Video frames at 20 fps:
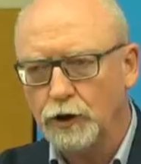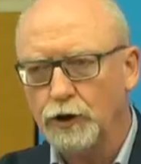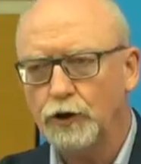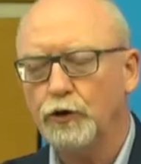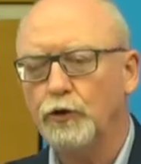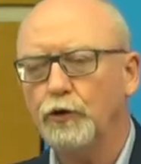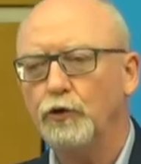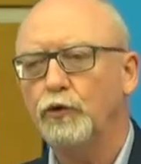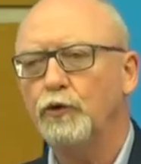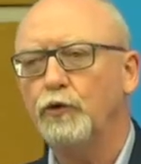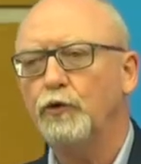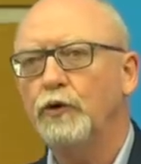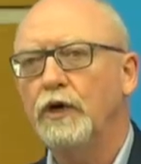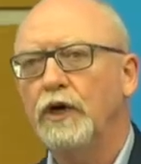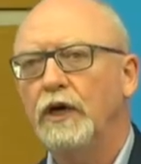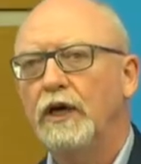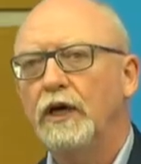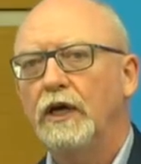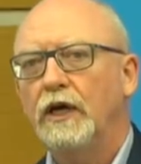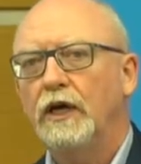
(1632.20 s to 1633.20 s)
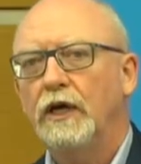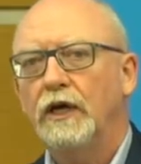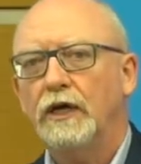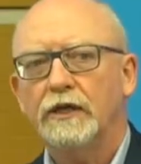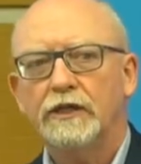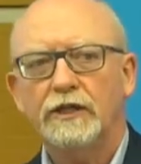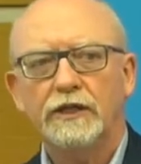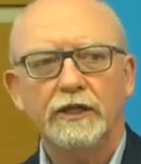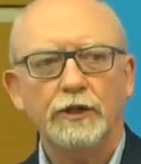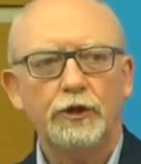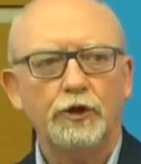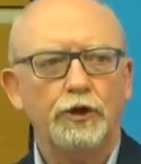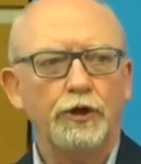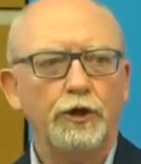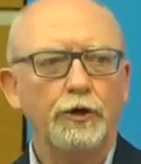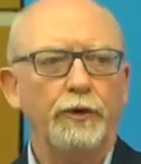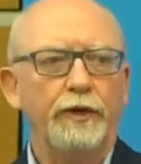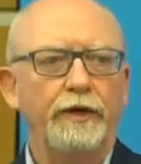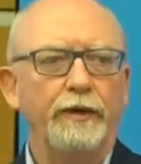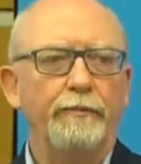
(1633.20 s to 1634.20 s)
to assist
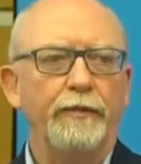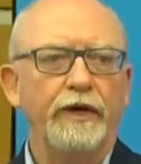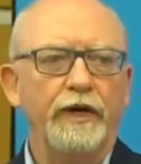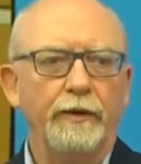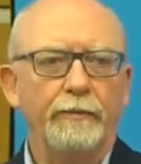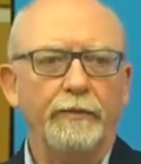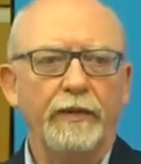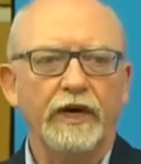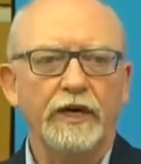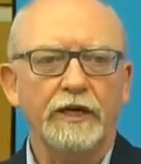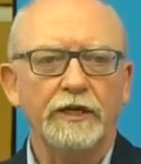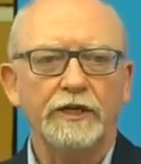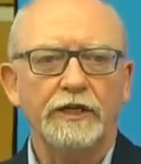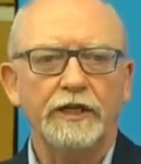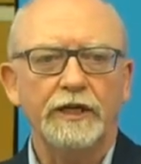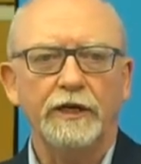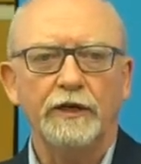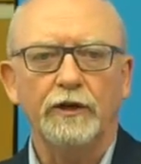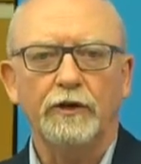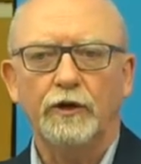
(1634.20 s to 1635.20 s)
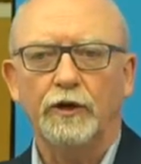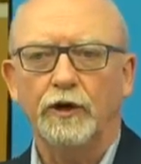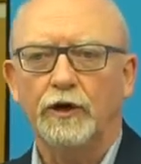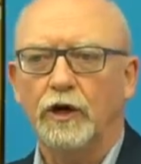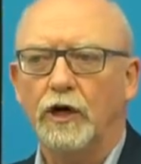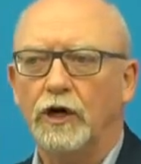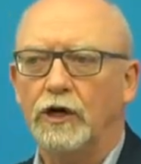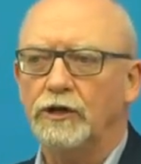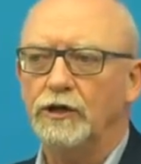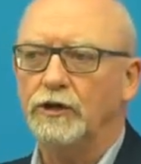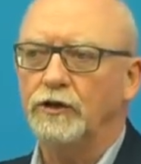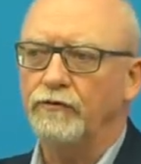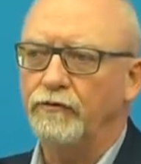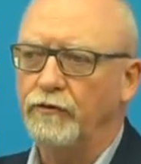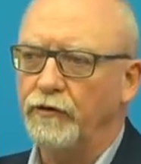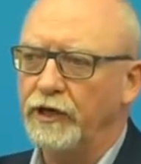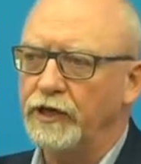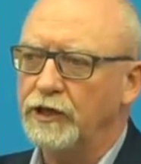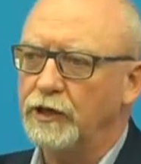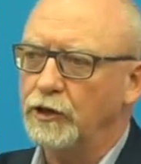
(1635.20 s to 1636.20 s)
you in minimizing the cost of
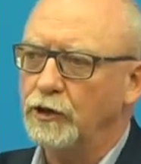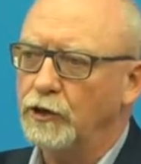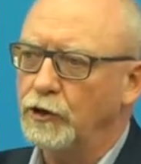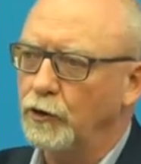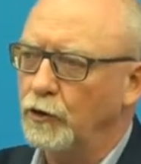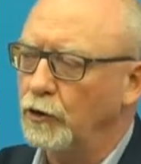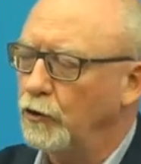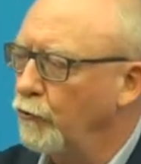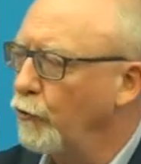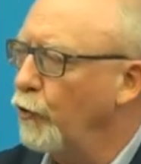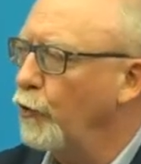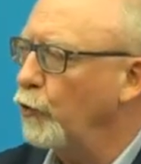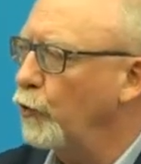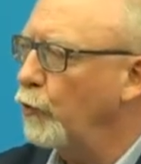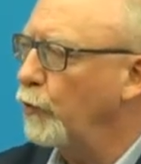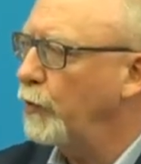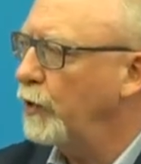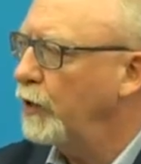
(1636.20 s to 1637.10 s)
risk to the group